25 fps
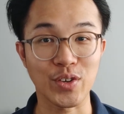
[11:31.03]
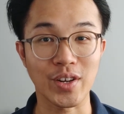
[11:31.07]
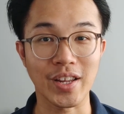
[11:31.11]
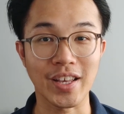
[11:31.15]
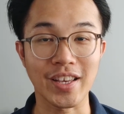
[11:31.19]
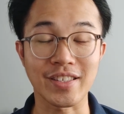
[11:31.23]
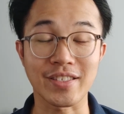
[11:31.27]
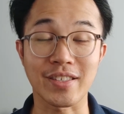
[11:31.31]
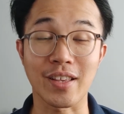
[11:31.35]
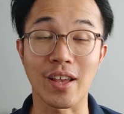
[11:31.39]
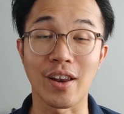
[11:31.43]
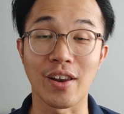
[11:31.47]

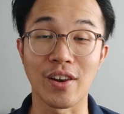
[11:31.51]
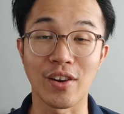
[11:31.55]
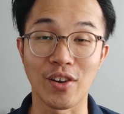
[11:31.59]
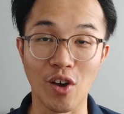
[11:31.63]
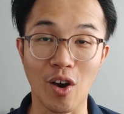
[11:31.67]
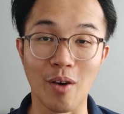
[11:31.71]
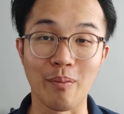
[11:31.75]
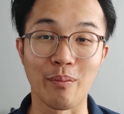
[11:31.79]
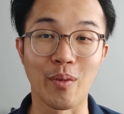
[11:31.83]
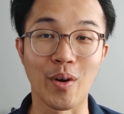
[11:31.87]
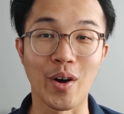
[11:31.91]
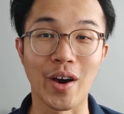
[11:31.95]
it's a
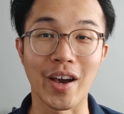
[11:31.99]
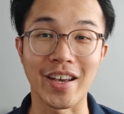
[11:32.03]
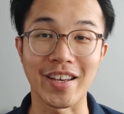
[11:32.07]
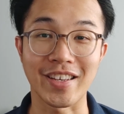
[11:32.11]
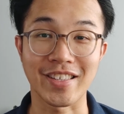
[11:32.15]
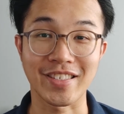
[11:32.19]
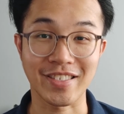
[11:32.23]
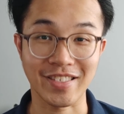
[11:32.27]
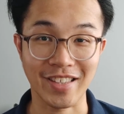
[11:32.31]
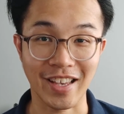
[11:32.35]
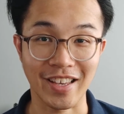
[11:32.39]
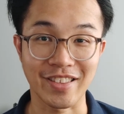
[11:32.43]
lot more
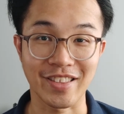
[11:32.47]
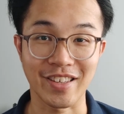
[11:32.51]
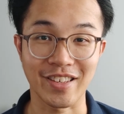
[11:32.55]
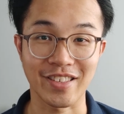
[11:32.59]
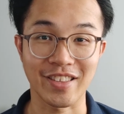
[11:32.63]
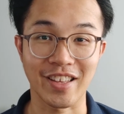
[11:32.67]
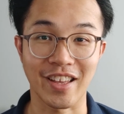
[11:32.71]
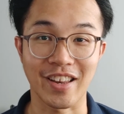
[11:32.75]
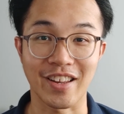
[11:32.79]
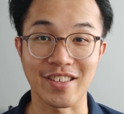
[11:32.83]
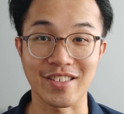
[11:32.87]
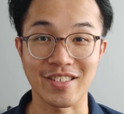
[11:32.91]
exciting
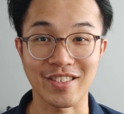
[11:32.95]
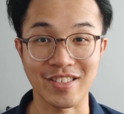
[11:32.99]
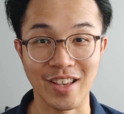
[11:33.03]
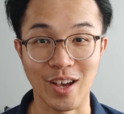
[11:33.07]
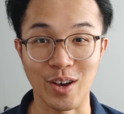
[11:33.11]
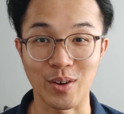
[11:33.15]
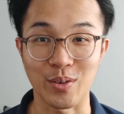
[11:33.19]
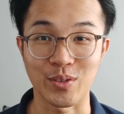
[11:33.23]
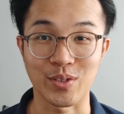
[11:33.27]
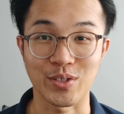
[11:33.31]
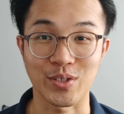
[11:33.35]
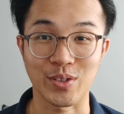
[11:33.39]
than it
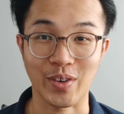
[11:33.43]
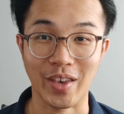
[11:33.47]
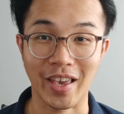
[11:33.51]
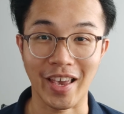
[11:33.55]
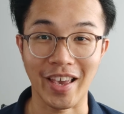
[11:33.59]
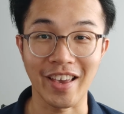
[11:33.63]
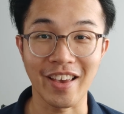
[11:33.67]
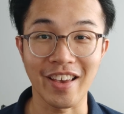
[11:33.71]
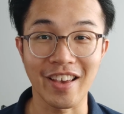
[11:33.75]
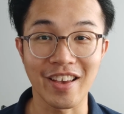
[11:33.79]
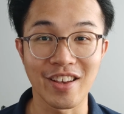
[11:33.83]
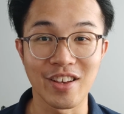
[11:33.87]
sounds,
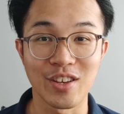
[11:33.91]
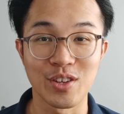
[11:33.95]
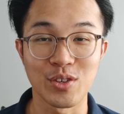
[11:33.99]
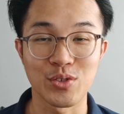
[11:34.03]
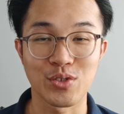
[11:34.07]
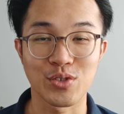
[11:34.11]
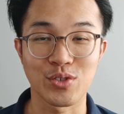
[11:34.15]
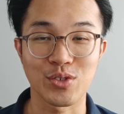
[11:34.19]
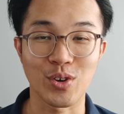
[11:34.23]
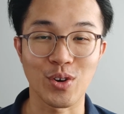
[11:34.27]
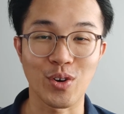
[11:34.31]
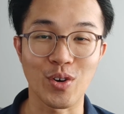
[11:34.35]
okay?
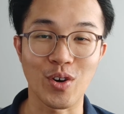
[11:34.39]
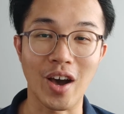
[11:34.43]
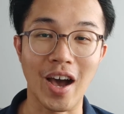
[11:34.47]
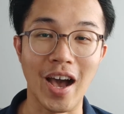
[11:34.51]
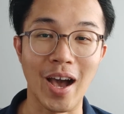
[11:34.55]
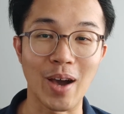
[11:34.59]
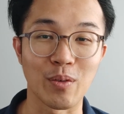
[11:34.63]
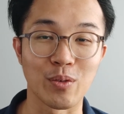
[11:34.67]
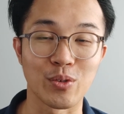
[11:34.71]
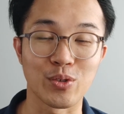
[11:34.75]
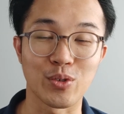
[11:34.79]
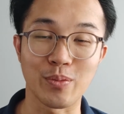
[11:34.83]
So
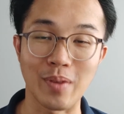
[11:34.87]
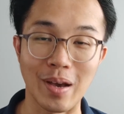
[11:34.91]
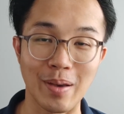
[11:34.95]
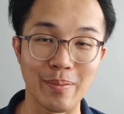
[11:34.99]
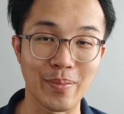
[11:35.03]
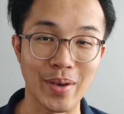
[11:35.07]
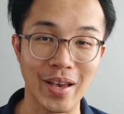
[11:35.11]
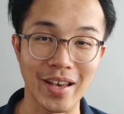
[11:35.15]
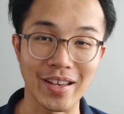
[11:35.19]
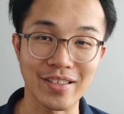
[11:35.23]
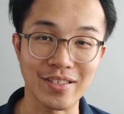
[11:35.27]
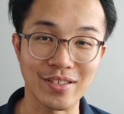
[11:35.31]
I will do my
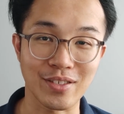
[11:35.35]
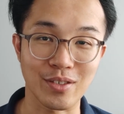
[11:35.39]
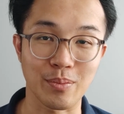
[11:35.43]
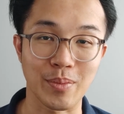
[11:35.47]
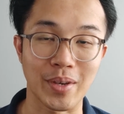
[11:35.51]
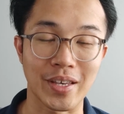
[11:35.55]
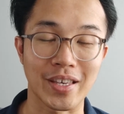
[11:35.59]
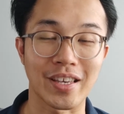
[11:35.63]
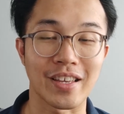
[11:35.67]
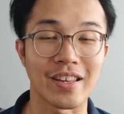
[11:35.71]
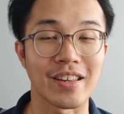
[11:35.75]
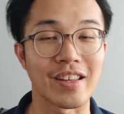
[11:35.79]
best to
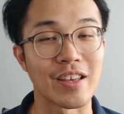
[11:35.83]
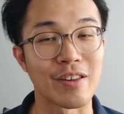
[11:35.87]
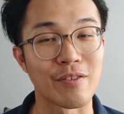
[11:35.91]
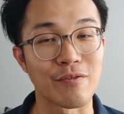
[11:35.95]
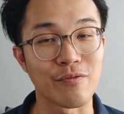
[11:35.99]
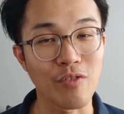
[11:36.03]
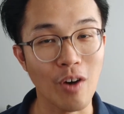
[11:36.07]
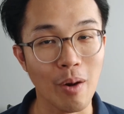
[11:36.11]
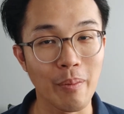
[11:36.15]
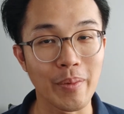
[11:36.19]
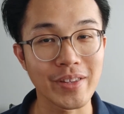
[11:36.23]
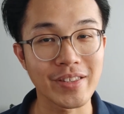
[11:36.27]
make it
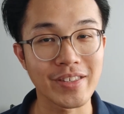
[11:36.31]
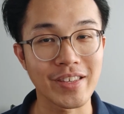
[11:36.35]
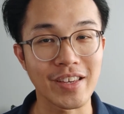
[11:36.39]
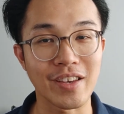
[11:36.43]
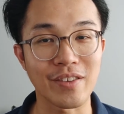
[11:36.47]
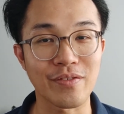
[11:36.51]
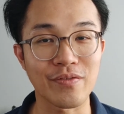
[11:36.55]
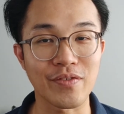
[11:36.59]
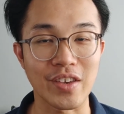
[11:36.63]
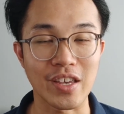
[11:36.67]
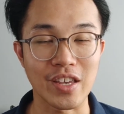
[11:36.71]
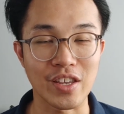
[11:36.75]

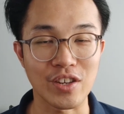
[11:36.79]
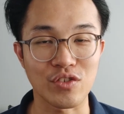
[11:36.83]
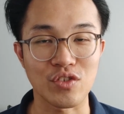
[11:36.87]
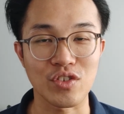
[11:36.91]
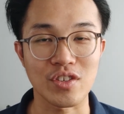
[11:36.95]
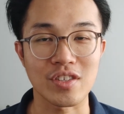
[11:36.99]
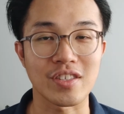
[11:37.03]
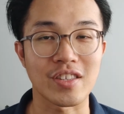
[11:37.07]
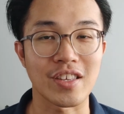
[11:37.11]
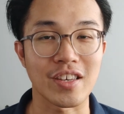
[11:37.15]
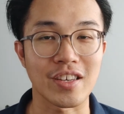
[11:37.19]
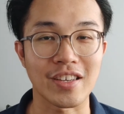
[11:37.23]
informative,
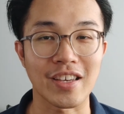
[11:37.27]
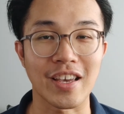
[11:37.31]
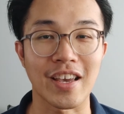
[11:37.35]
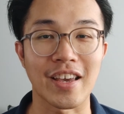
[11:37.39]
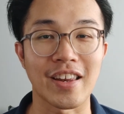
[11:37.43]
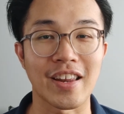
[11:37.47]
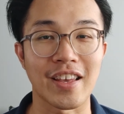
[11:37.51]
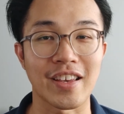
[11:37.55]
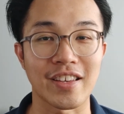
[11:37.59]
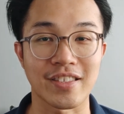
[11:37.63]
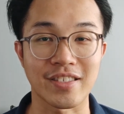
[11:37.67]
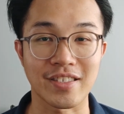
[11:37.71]
interesting,
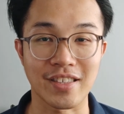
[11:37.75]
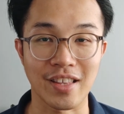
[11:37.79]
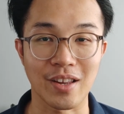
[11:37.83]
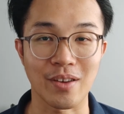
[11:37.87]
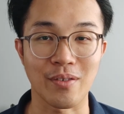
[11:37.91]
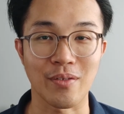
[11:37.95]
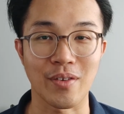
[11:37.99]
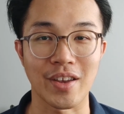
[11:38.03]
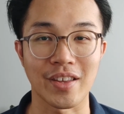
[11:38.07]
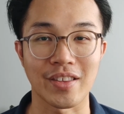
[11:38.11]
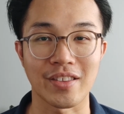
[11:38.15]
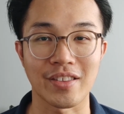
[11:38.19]
and
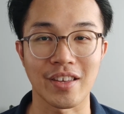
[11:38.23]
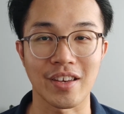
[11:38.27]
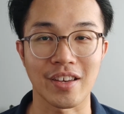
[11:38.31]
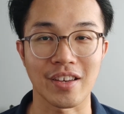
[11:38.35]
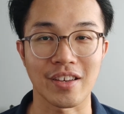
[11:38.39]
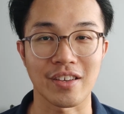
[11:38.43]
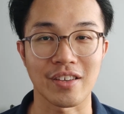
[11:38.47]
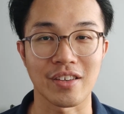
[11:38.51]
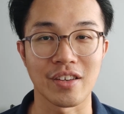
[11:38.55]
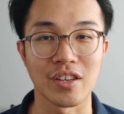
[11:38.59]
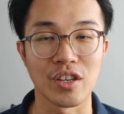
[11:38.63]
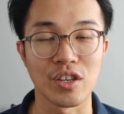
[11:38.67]

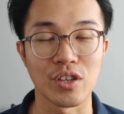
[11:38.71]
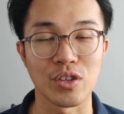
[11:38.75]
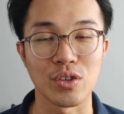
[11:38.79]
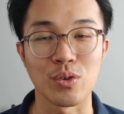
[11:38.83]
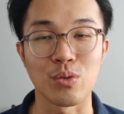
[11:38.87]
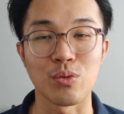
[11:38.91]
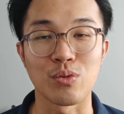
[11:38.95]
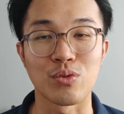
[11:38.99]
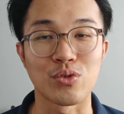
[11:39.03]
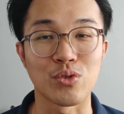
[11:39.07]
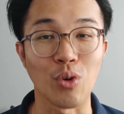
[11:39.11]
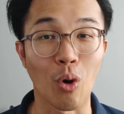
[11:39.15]
exhilarating.
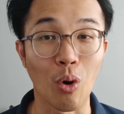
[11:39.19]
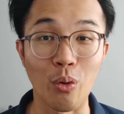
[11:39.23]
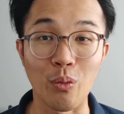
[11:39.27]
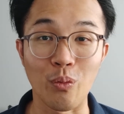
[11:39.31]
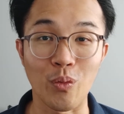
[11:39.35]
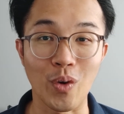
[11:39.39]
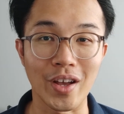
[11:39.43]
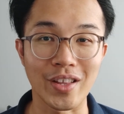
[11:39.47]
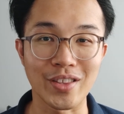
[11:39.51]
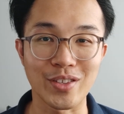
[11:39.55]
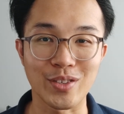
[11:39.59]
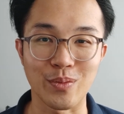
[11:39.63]
You don't
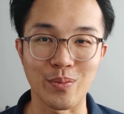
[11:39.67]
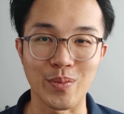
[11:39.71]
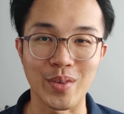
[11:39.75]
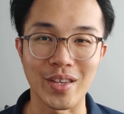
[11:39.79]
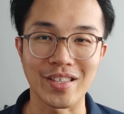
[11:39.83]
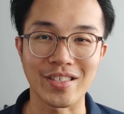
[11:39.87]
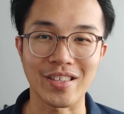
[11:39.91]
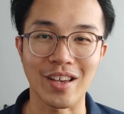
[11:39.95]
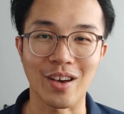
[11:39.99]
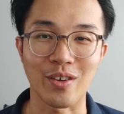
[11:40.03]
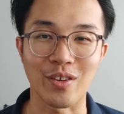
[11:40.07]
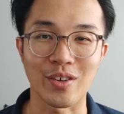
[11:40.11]
want to
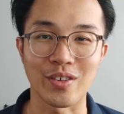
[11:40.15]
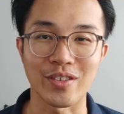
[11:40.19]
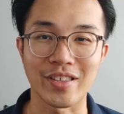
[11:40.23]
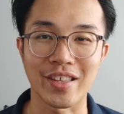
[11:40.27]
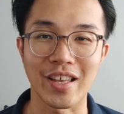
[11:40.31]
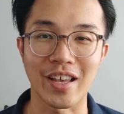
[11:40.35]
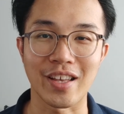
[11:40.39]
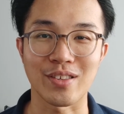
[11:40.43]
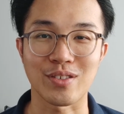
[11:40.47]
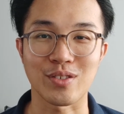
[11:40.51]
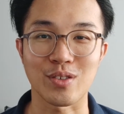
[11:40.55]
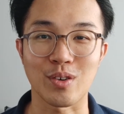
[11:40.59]
miss out on
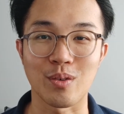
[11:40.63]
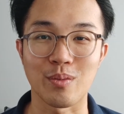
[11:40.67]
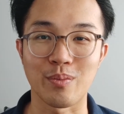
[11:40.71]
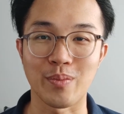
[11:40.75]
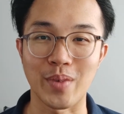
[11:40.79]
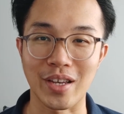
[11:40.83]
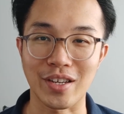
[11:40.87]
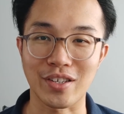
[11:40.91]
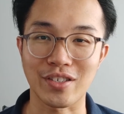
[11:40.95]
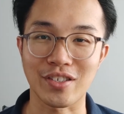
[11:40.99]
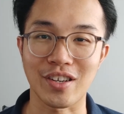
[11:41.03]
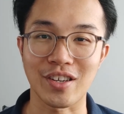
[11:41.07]
that, so
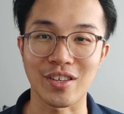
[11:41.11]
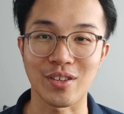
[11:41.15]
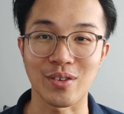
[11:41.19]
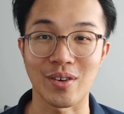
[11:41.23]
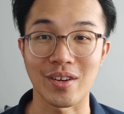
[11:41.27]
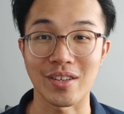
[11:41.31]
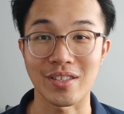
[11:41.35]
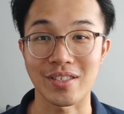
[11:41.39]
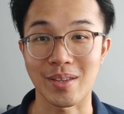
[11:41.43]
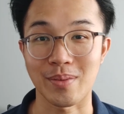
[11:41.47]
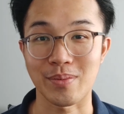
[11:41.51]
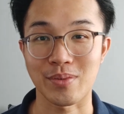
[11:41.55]
make sure you
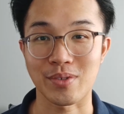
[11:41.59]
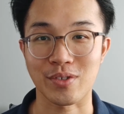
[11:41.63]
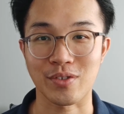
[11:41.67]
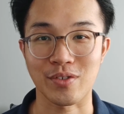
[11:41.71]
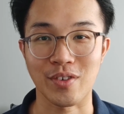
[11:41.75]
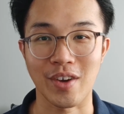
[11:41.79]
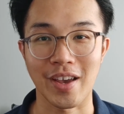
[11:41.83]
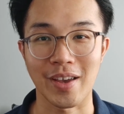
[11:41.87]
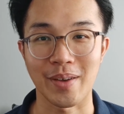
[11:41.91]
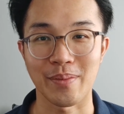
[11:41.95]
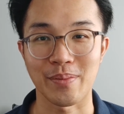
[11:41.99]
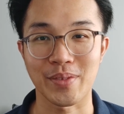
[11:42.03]
are
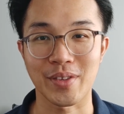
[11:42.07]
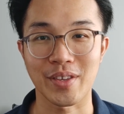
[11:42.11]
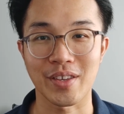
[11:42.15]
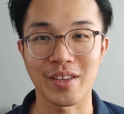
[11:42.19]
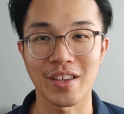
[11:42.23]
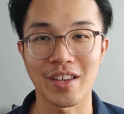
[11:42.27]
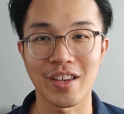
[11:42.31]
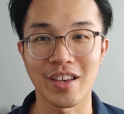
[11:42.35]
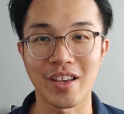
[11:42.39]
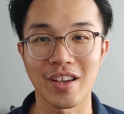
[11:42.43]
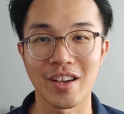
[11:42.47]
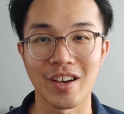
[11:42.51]
subscribed.
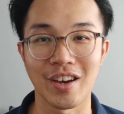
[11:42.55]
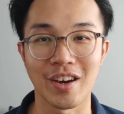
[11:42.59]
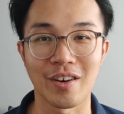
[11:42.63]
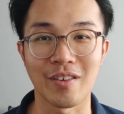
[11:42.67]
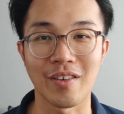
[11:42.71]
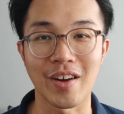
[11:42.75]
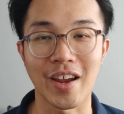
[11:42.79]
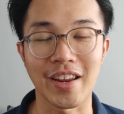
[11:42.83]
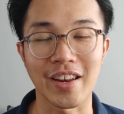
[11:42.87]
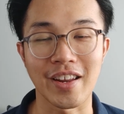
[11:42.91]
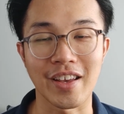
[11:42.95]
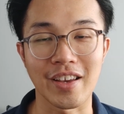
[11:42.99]

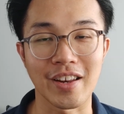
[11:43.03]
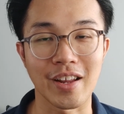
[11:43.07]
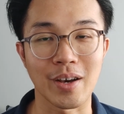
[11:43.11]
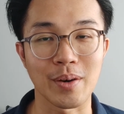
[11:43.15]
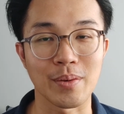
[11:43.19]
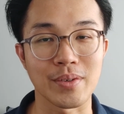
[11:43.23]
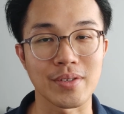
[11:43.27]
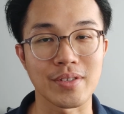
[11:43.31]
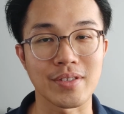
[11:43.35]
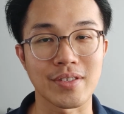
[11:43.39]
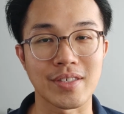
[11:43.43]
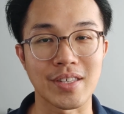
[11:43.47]
Alright, and I
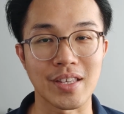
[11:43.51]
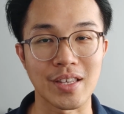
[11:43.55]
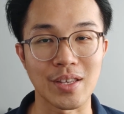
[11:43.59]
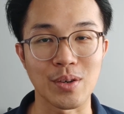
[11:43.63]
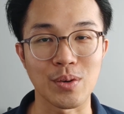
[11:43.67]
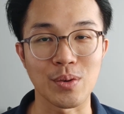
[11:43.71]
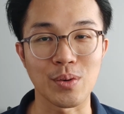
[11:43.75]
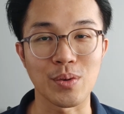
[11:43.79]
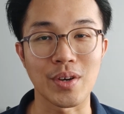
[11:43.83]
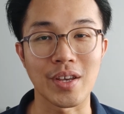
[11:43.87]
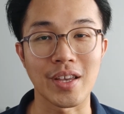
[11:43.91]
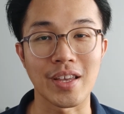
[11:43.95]
will see
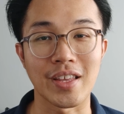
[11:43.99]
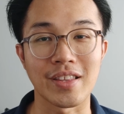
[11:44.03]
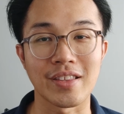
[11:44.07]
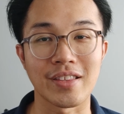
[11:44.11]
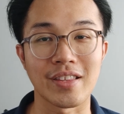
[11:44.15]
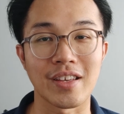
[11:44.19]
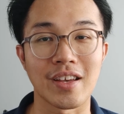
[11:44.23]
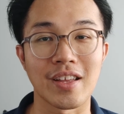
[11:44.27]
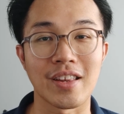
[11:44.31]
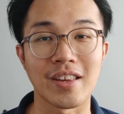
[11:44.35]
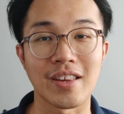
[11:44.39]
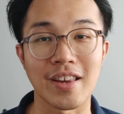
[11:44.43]
you in
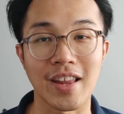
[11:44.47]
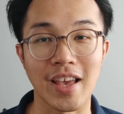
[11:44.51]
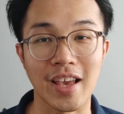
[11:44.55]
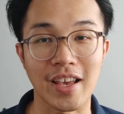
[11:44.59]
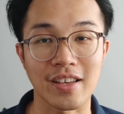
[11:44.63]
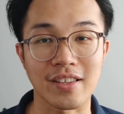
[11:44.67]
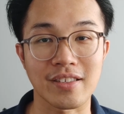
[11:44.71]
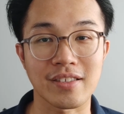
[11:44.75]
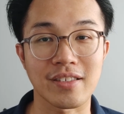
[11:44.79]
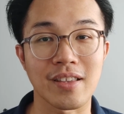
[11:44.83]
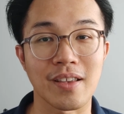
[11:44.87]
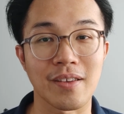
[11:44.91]
the
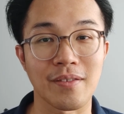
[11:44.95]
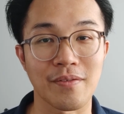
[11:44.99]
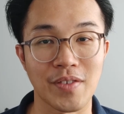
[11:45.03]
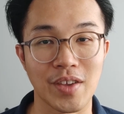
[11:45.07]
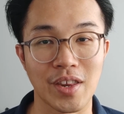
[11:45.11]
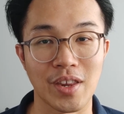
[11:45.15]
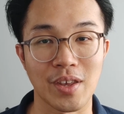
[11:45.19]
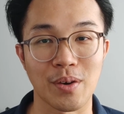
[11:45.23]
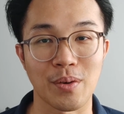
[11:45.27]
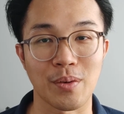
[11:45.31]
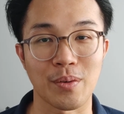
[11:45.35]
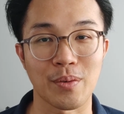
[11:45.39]
next video.